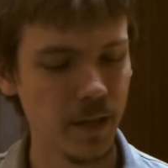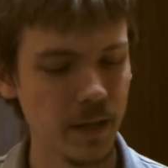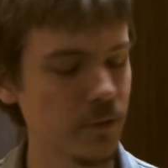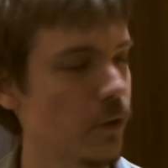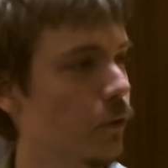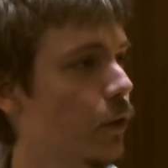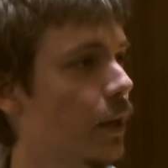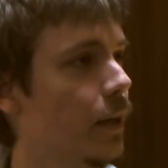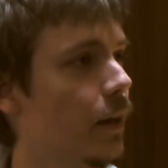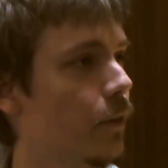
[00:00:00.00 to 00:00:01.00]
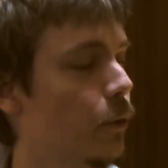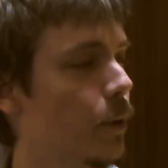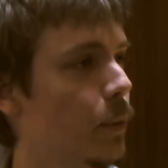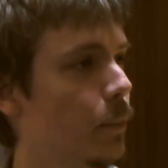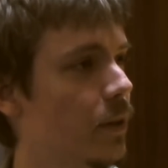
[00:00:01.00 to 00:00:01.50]
and start looking at other
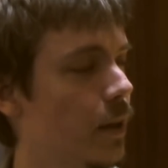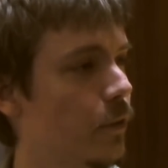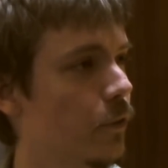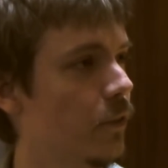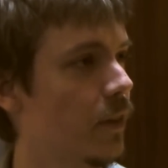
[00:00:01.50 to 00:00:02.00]
implementations